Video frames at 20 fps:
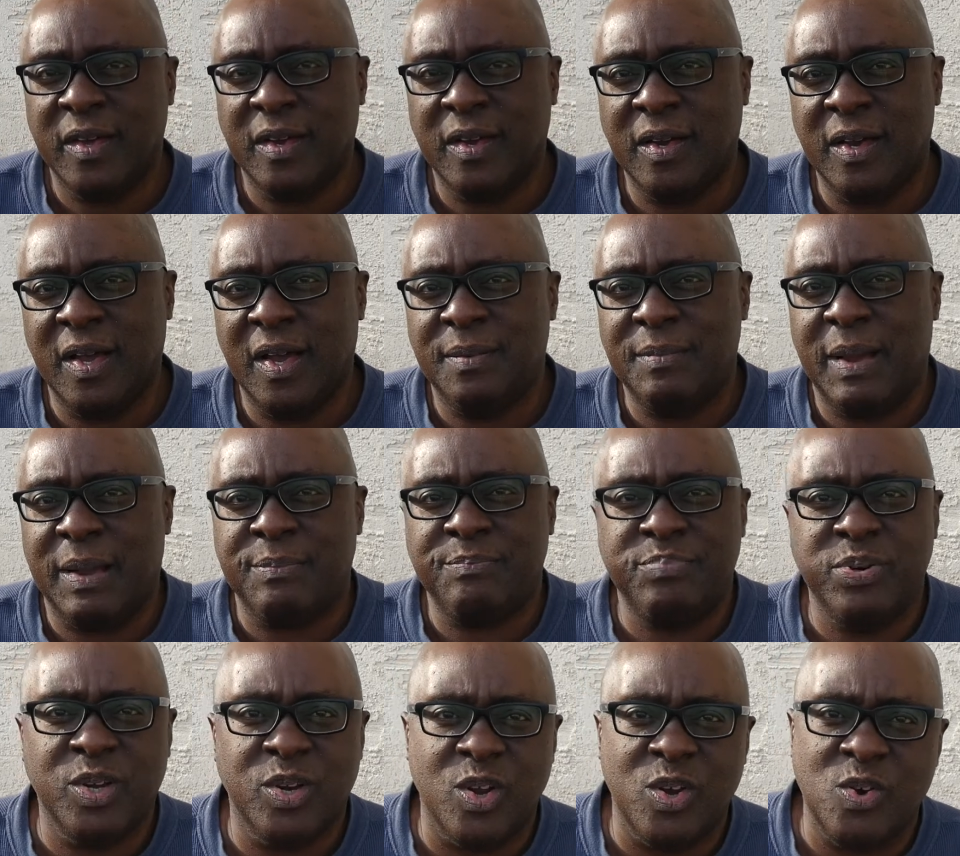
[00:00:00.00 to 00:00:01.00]
um, I
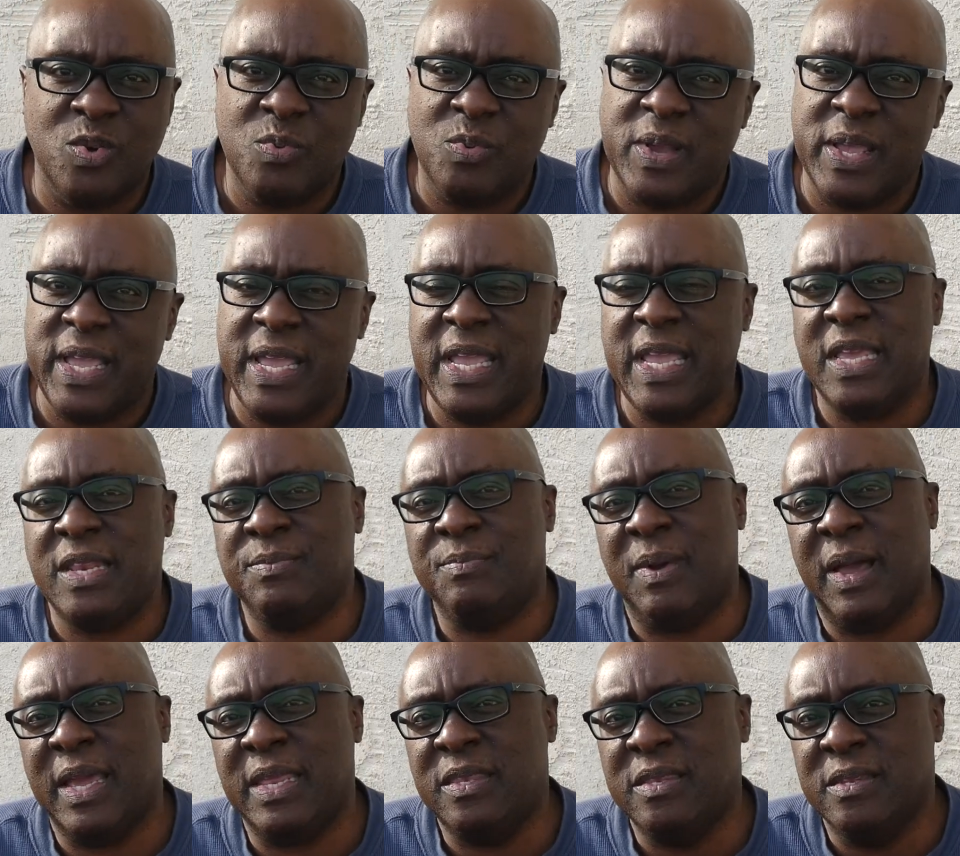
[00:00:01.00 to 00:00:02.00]
put on weight,
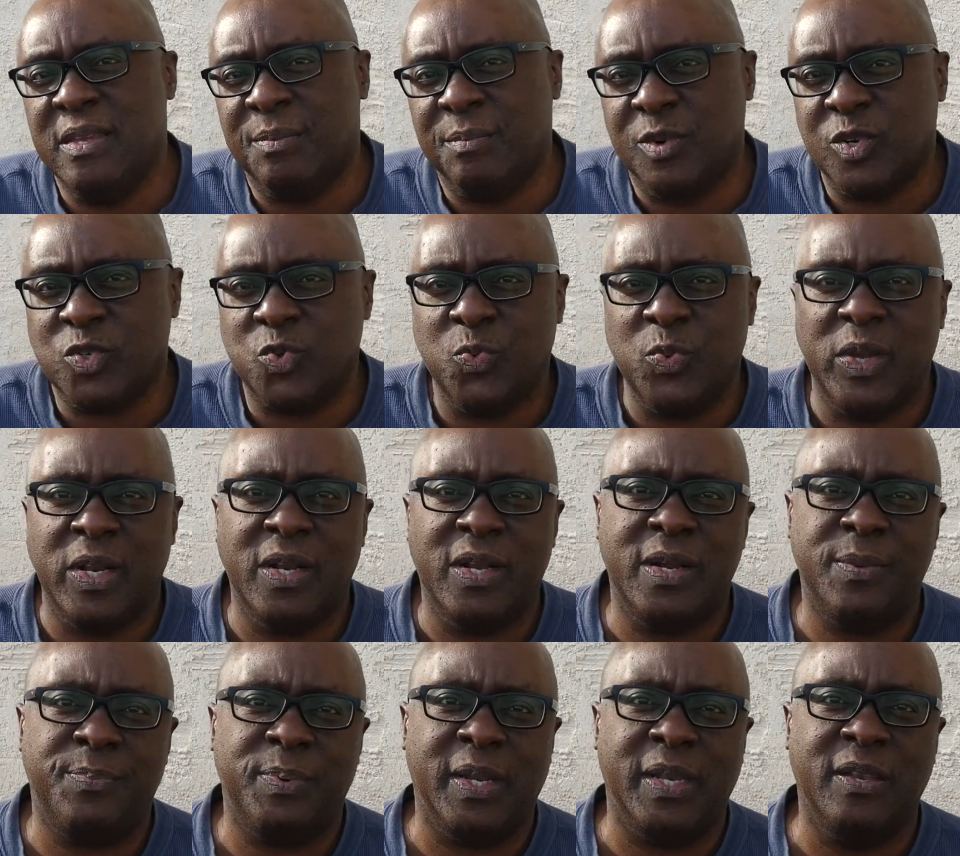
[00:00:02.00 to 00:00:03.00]
my numbers went
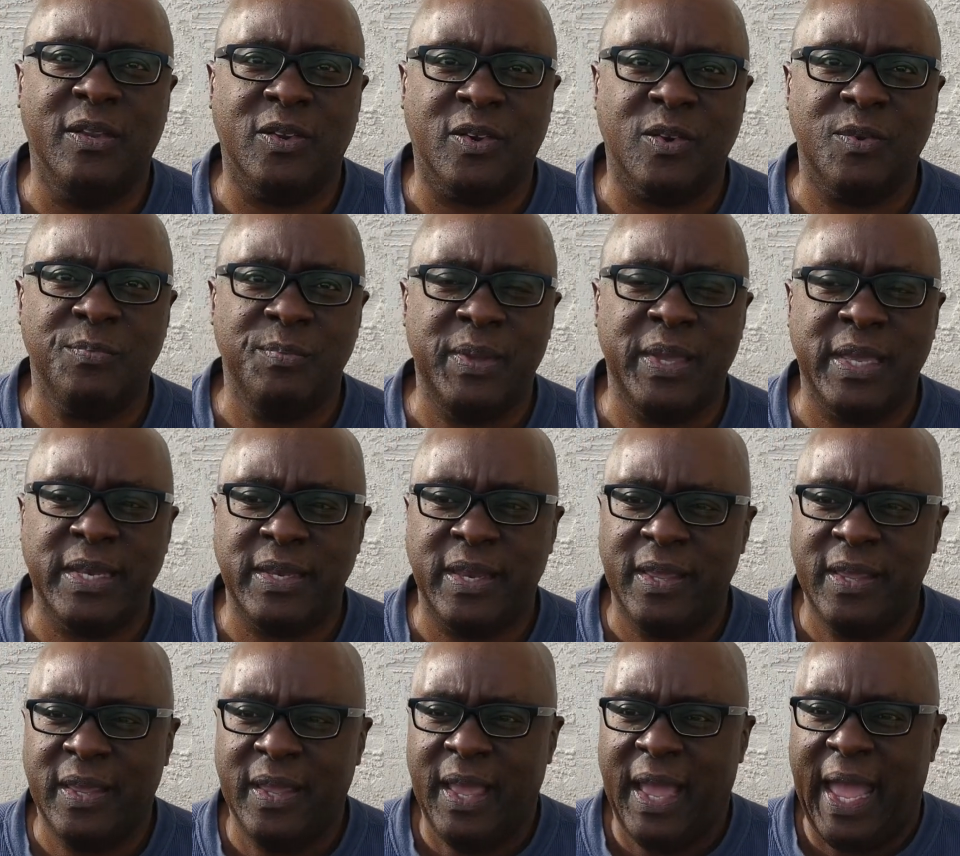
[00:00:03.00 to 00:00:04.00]
up a little bit,
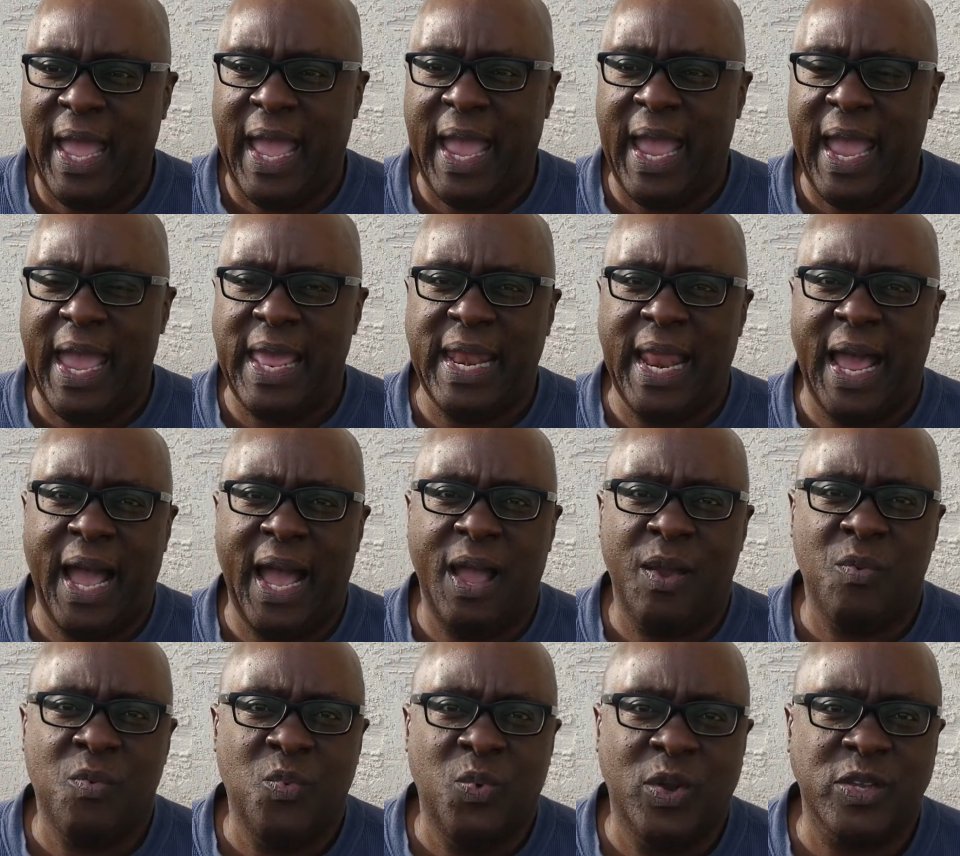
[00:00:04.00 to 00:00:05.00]
and I
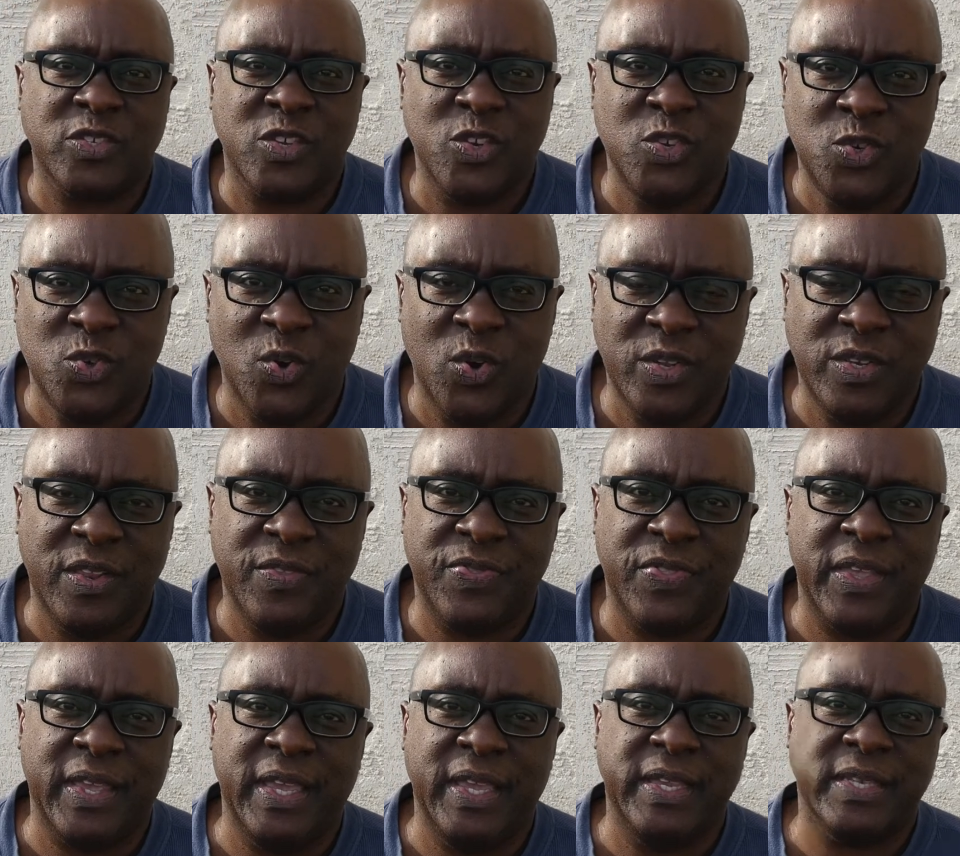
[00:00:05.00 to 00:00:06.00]
wasn't doing the
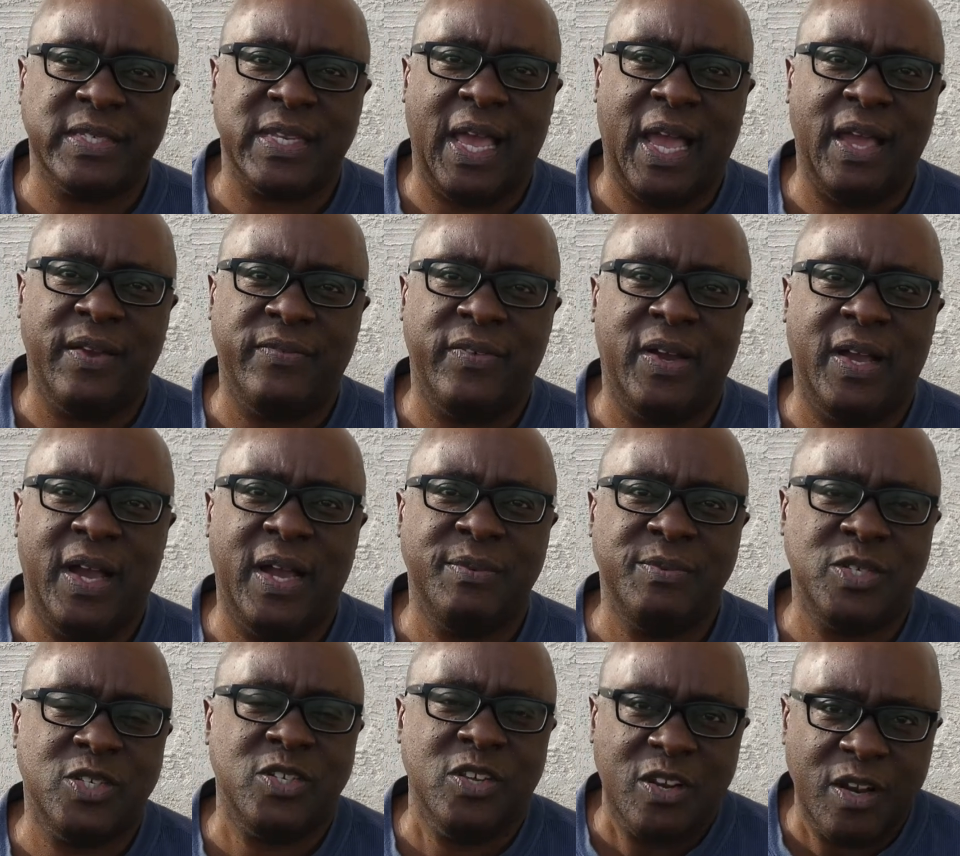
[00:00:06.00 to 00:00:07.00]
things I um,
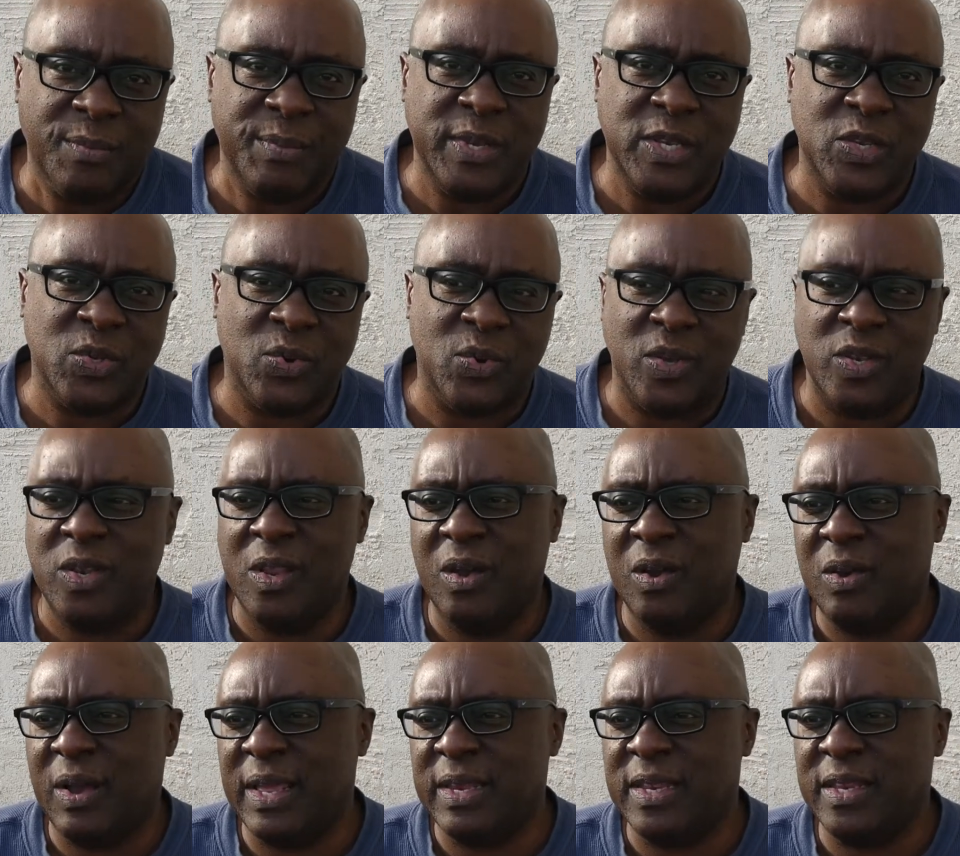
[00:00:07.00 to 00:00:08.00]
should have been doing.
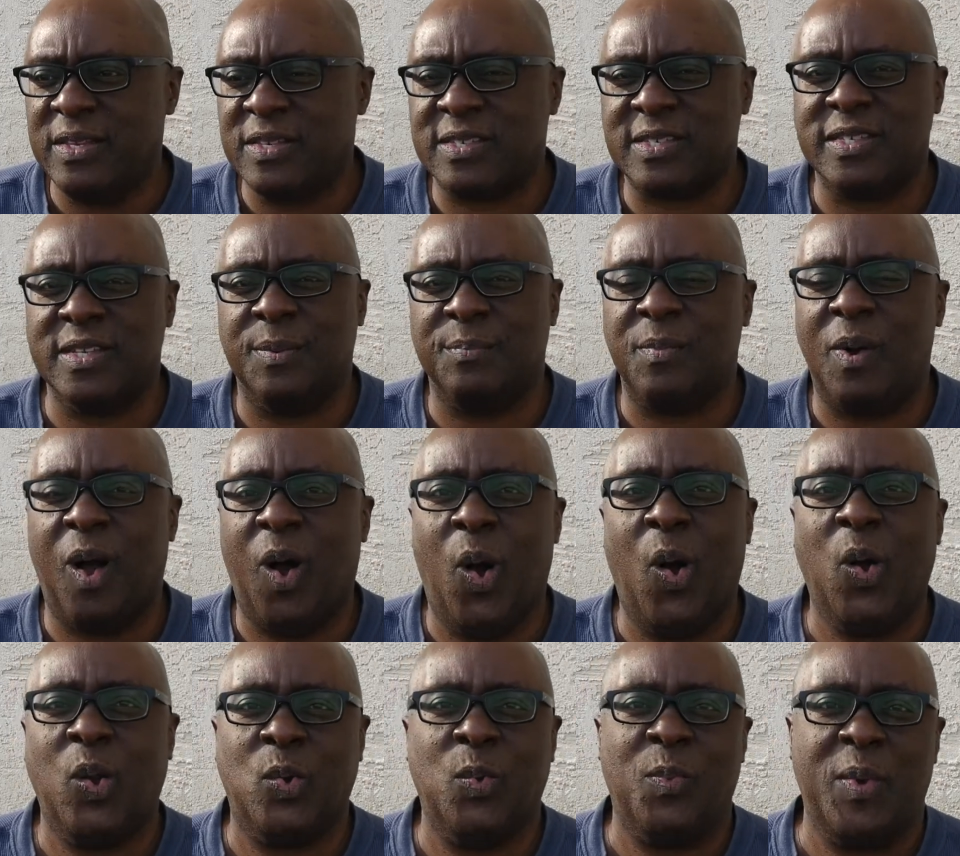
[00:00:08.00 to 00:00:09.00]
No, I didn't slip
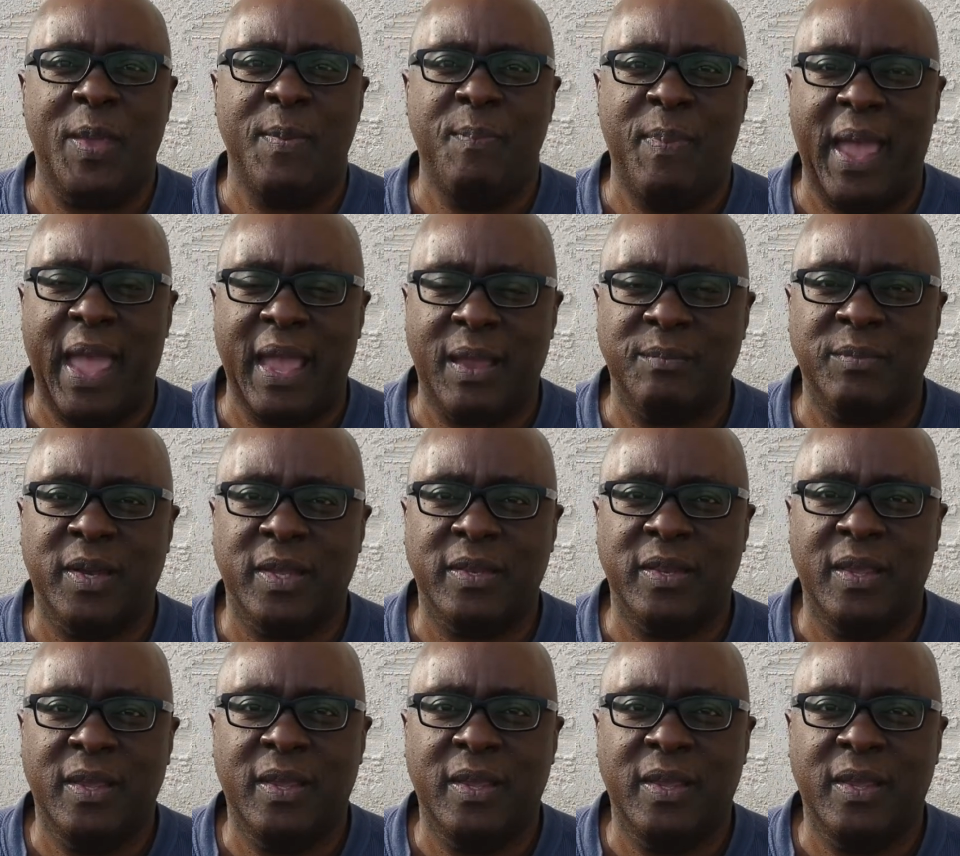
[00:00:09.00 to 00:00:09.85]
all the way back, but